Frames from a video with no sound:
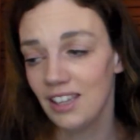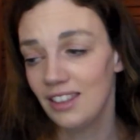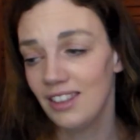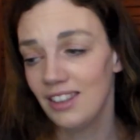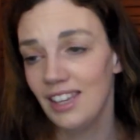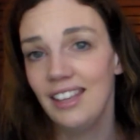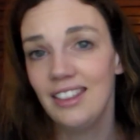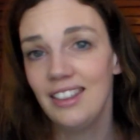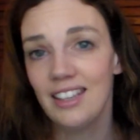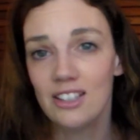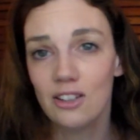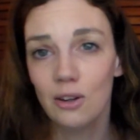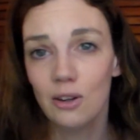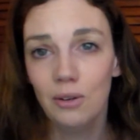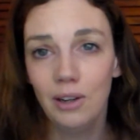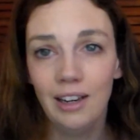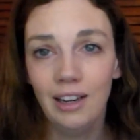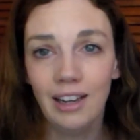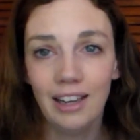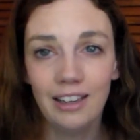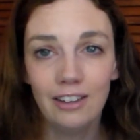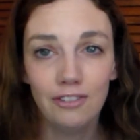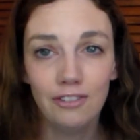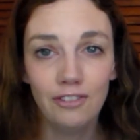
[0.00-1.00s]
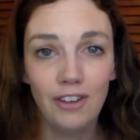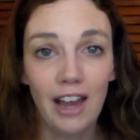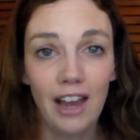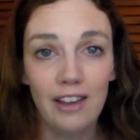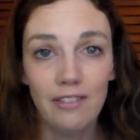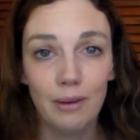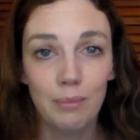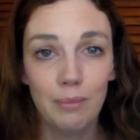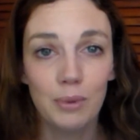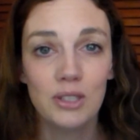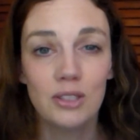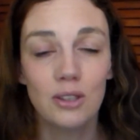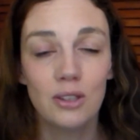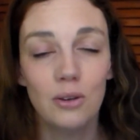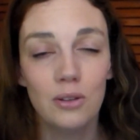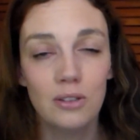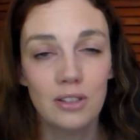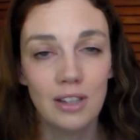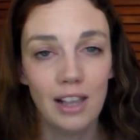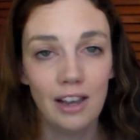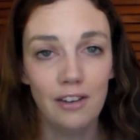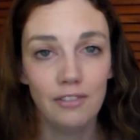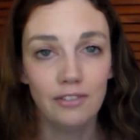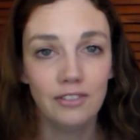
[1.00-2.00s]
I think there's only like 5
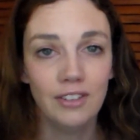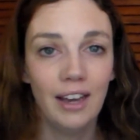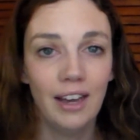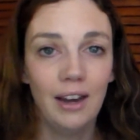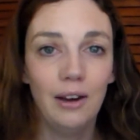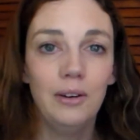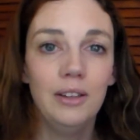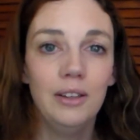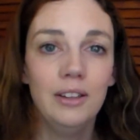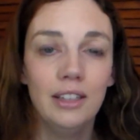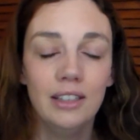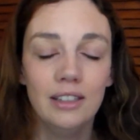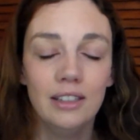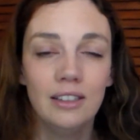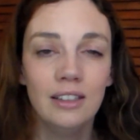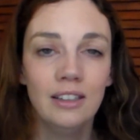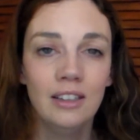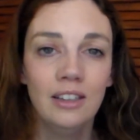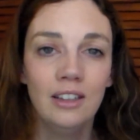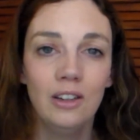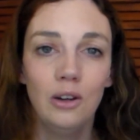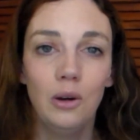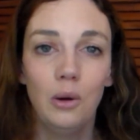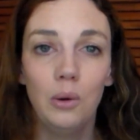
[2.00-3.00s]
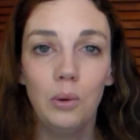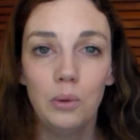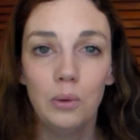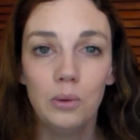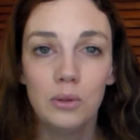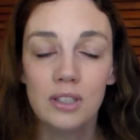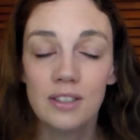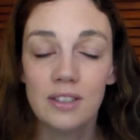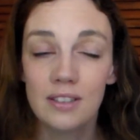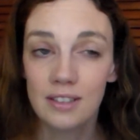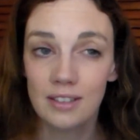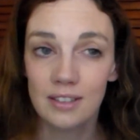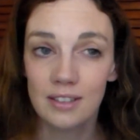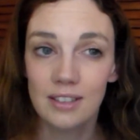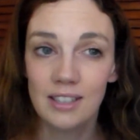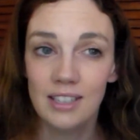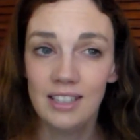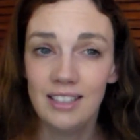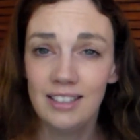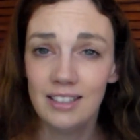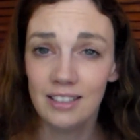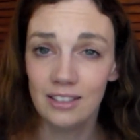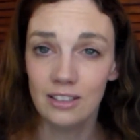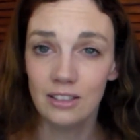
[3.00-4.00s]
episodes left now in the whole
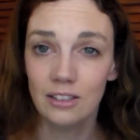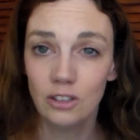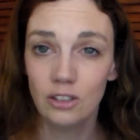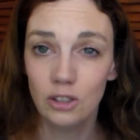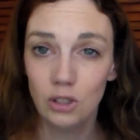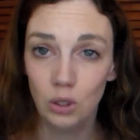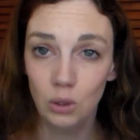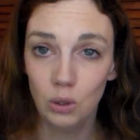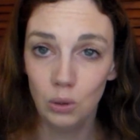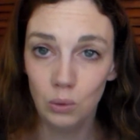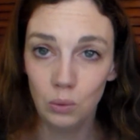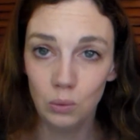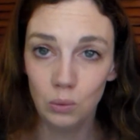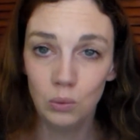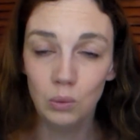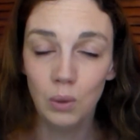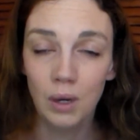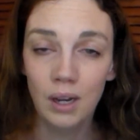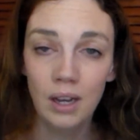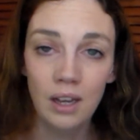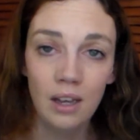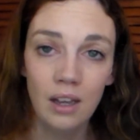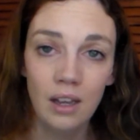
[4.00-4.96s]
season 2.